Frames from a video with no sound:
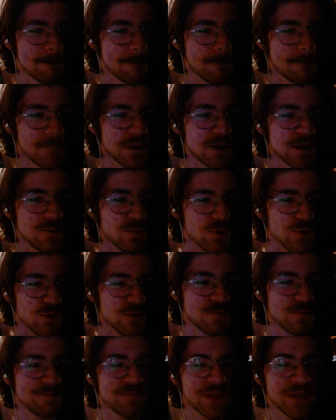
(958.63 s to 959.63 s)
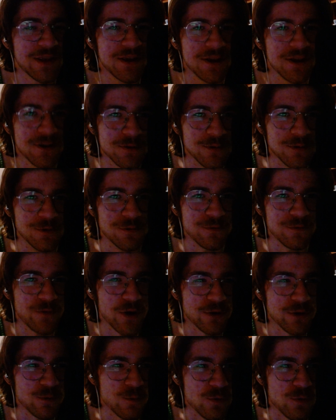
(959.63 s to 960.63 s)
people who
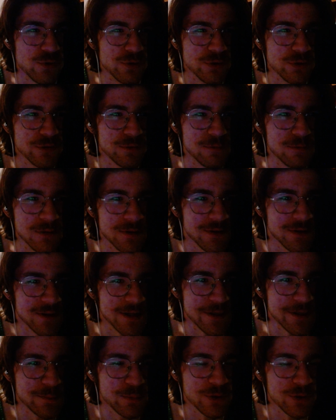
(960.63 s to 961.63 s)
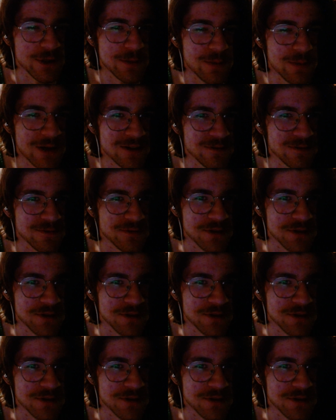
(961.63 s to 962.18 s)
fought a war with like pretty powerful